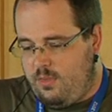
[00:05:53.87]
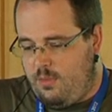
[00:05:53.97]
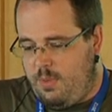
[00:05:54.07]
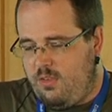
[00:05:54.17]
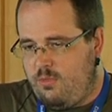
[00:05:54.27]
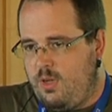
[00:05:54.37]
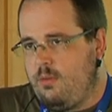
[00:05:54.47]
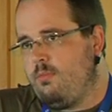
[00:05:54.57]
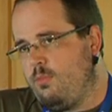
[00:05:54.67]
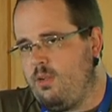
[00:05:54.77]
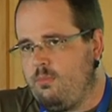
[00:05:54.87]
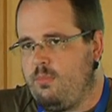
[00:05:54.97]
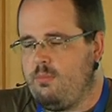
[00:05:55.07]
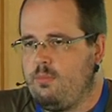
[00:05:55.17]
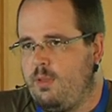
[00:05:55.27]
The best one, well,
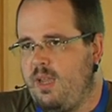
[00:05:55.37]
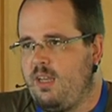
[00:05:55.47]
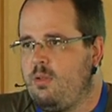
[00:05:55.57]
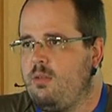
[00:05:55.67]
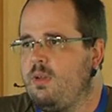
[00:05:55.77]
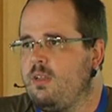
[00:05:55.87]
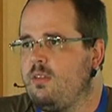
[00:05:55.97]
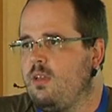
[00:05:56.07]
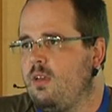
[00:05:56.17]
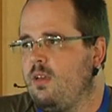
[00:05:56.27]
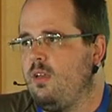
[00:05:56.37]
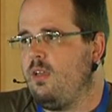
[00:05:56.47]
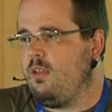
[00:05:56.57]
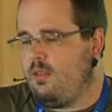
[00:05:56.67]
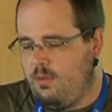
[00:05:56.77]
debatable, but uh,
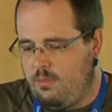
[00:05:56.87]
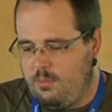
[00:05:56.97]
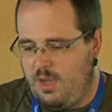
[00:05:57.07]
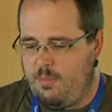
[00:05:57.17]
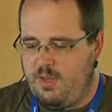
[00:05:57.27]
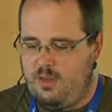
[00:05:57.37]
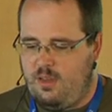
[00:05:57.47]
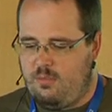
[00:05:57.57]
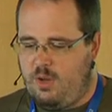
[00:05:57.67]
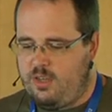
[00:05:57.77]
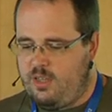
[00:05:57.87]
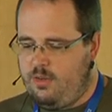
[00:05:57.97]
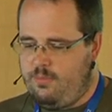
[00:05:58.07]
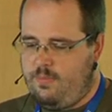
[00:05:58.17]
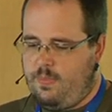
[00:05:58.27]
in my opinion, it's Markdown.